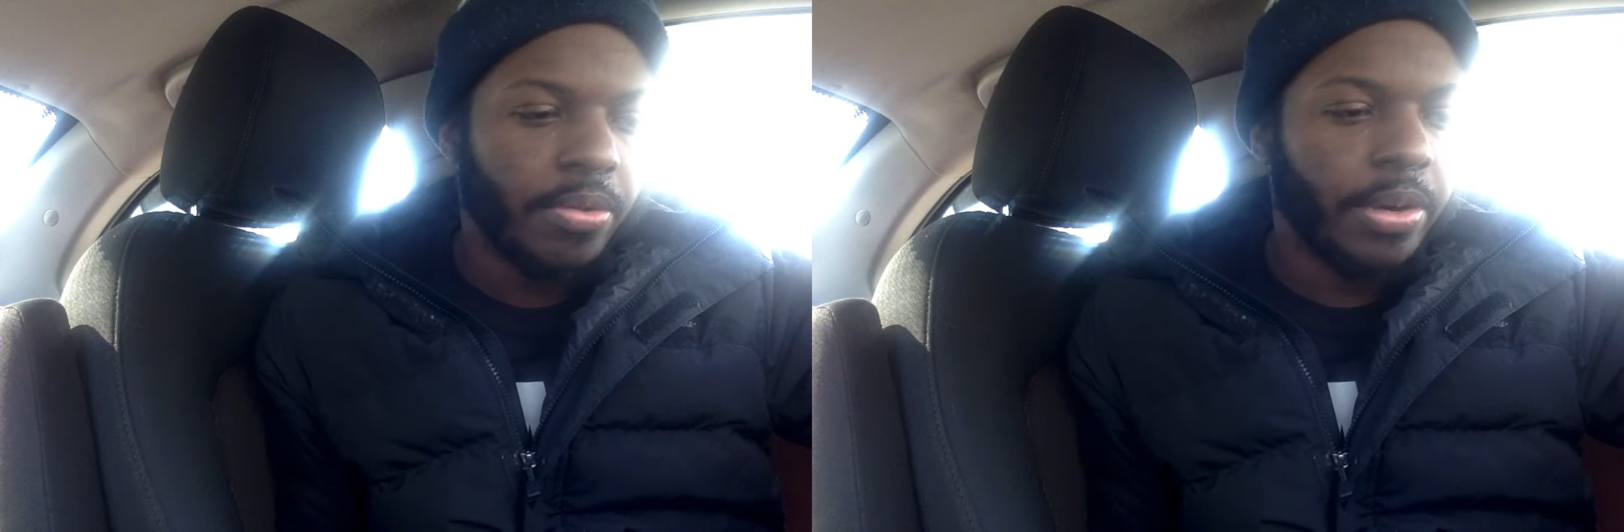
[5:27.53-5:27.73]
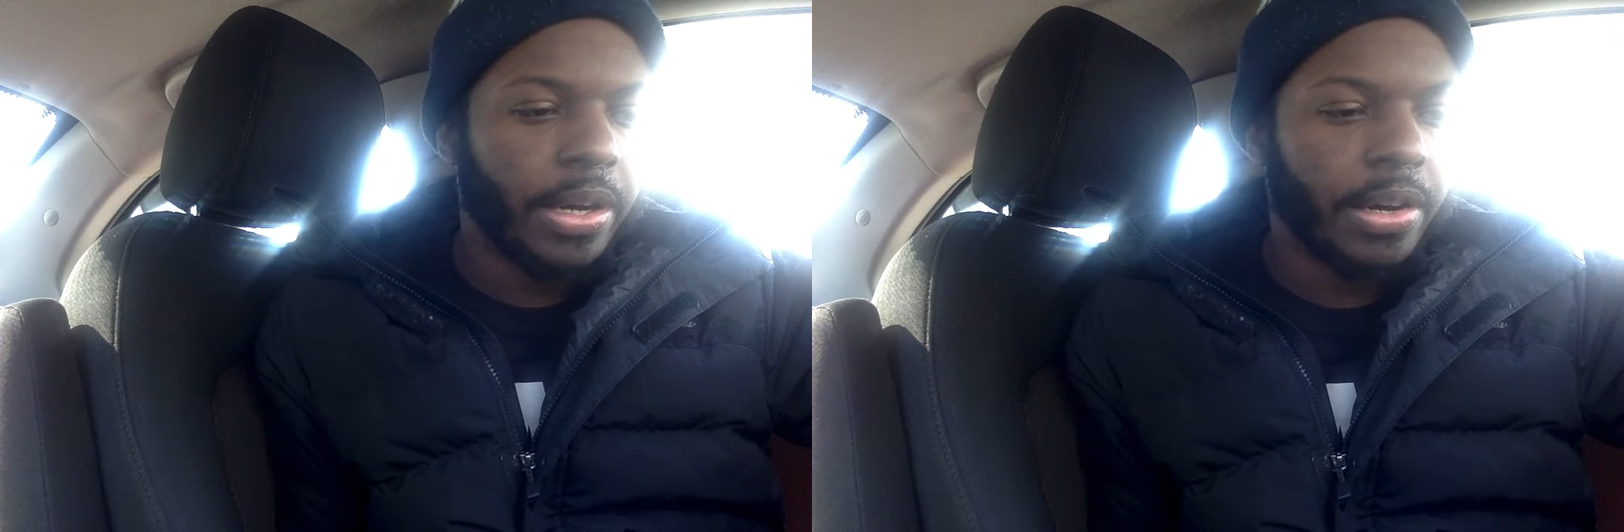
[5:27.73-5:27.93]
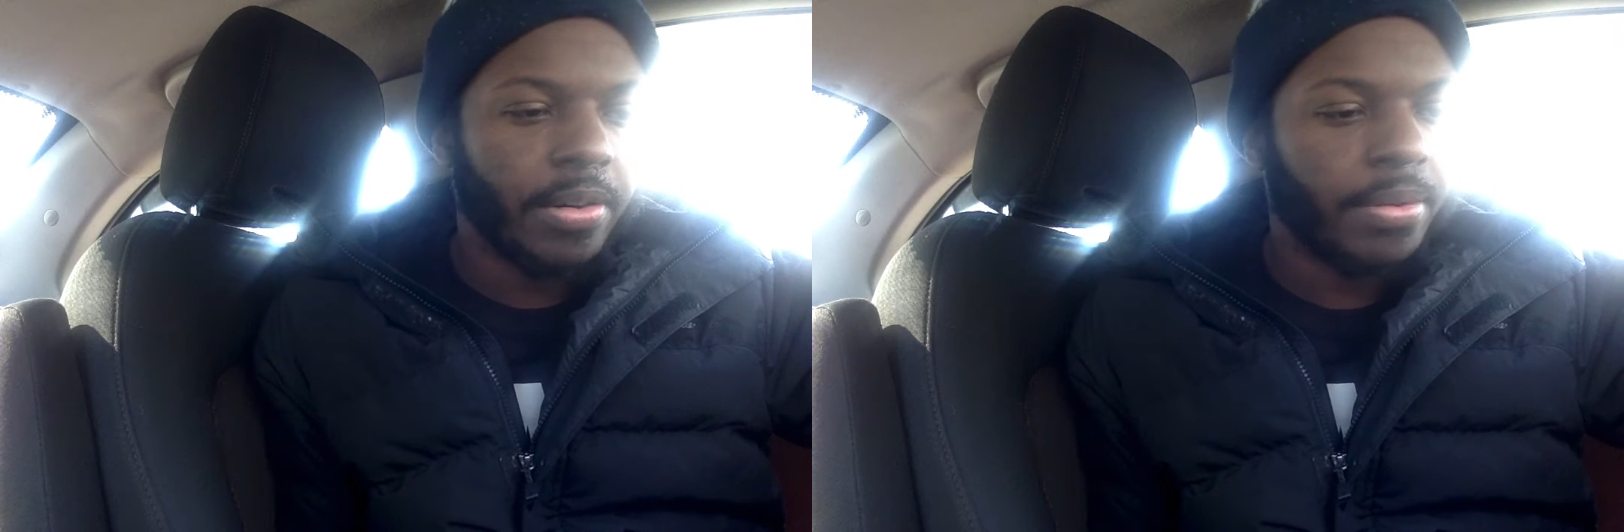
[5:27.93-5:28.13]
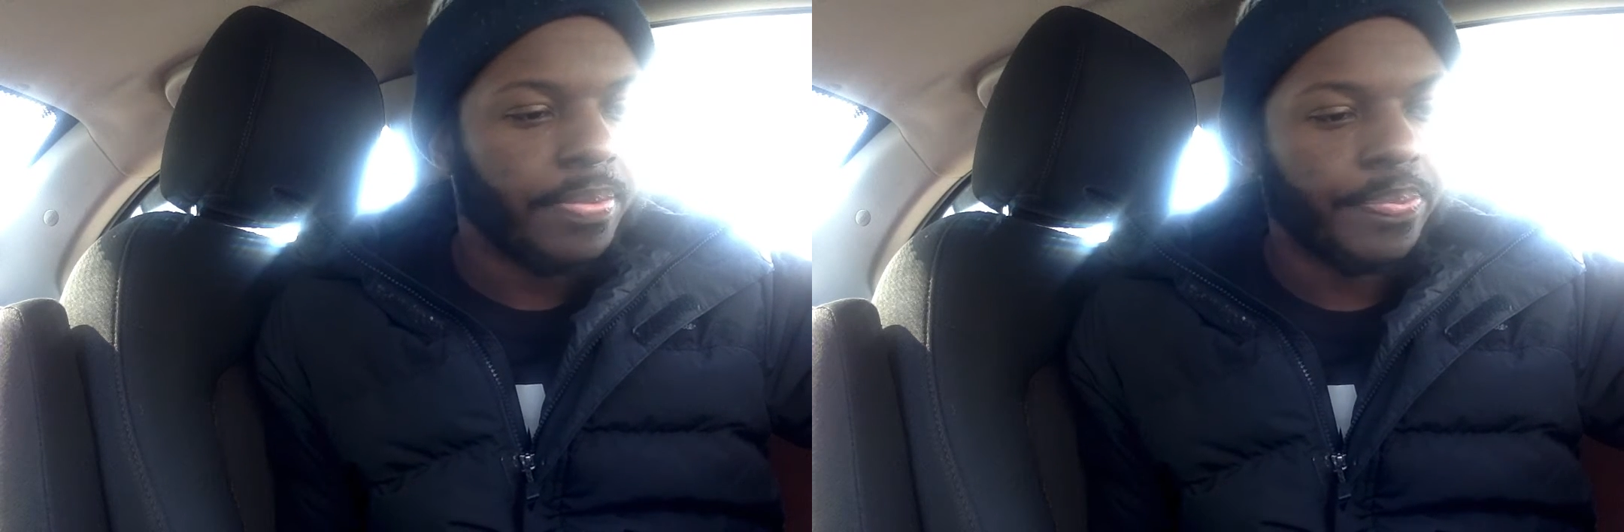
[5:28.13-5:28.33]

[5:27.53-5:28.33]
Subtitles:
well,